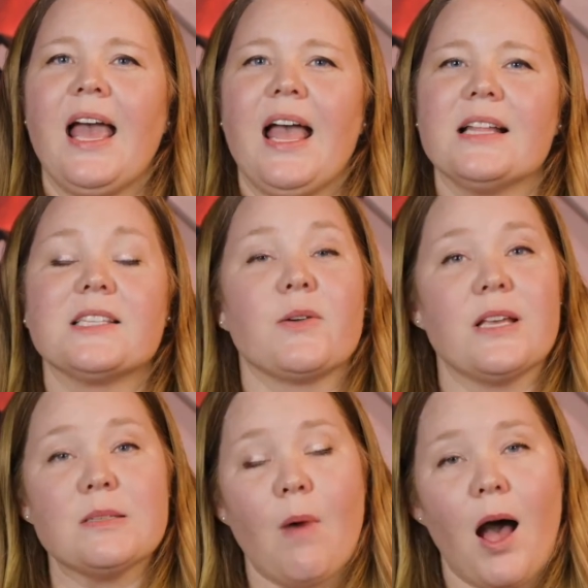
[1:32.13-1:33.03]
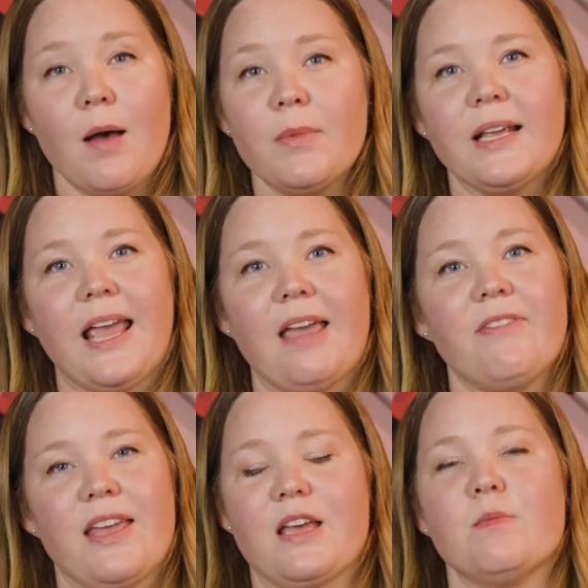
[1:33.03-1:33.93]
And so his mom gave
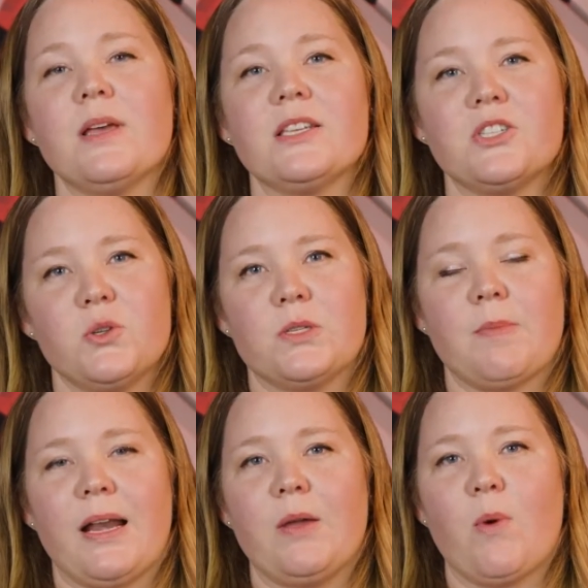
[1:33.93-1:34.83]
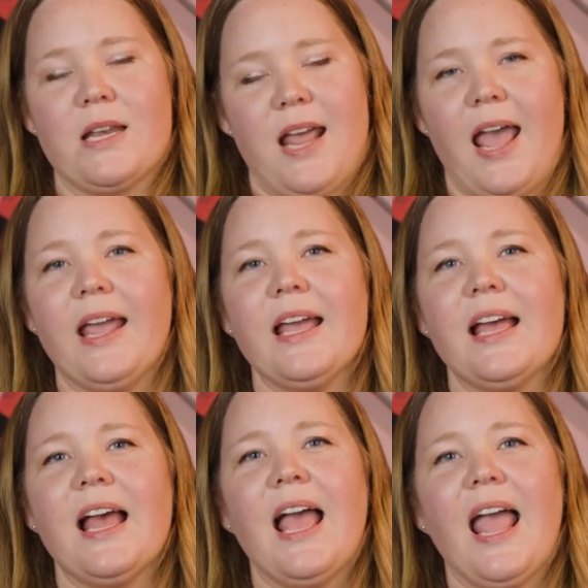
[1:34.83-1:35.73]
him his juice money one day,
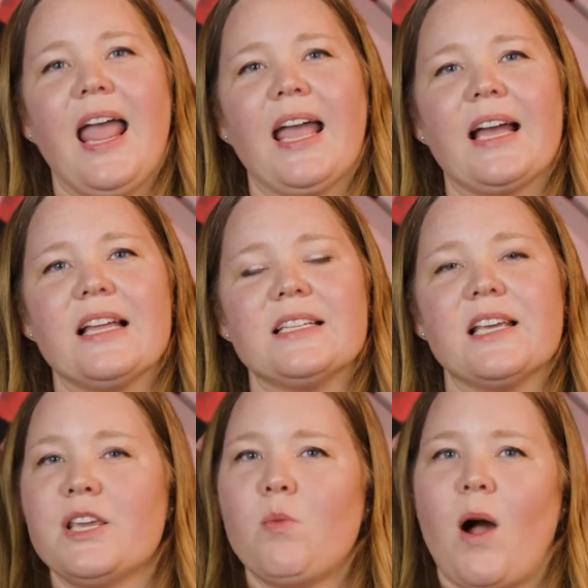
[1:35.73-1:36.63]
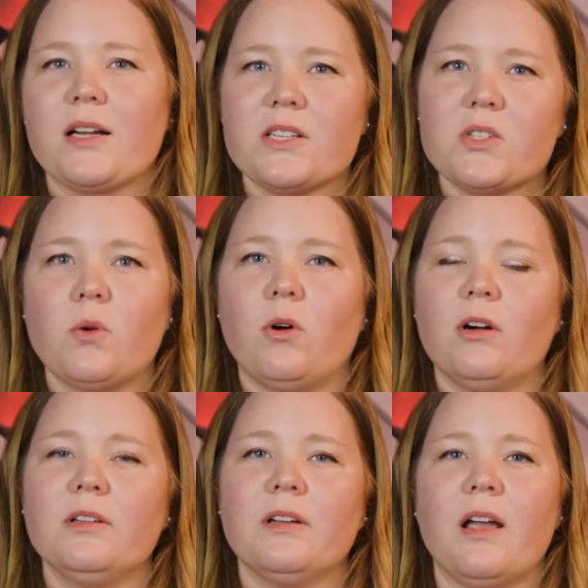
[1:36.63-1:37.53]
and he walked to
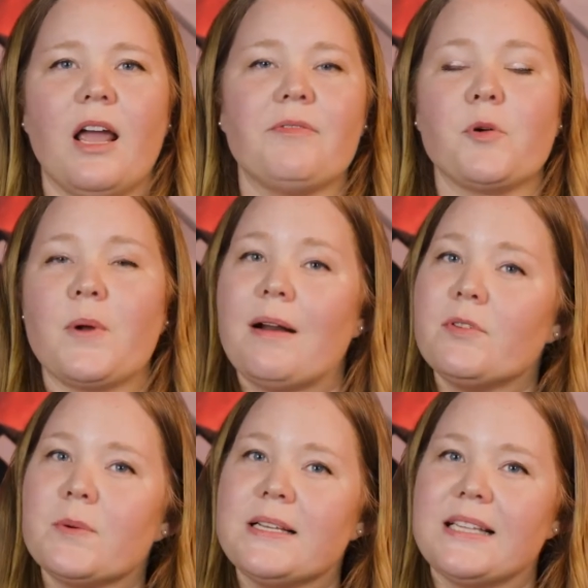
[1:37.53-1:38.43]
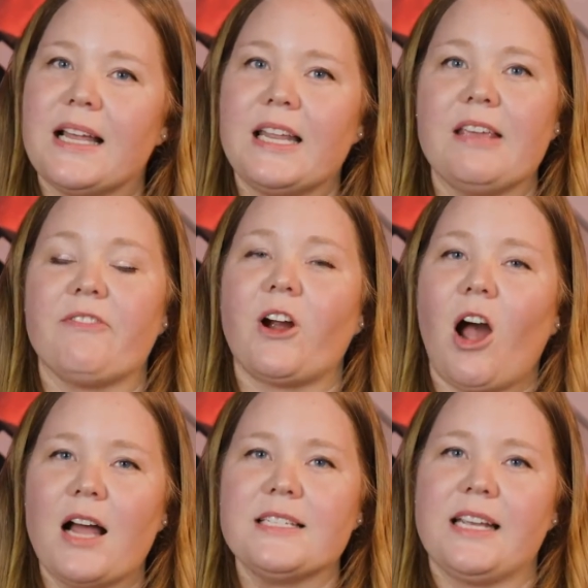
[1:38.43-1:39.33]
school, and for whatever reason, he
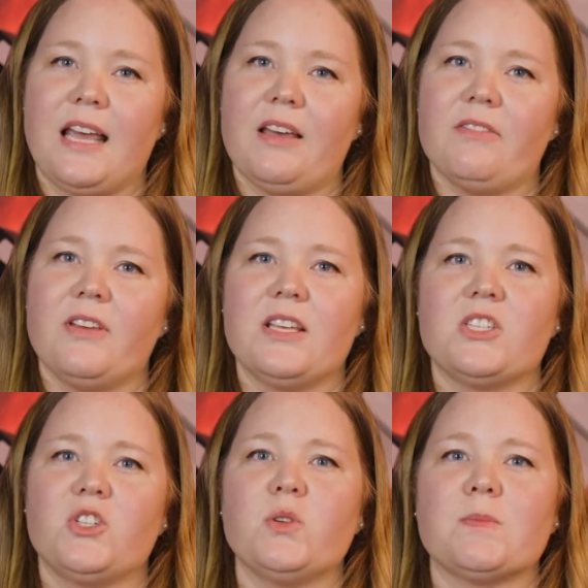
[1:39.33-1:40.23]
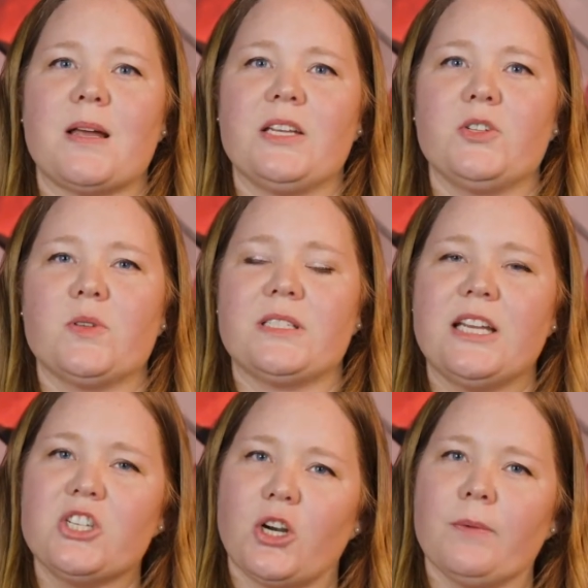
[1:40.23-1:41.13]
forgot to give his juice money to his
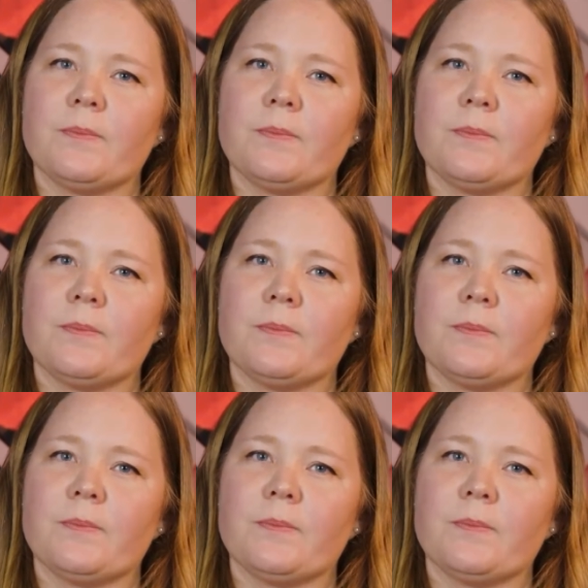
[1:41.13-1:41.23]
teacher.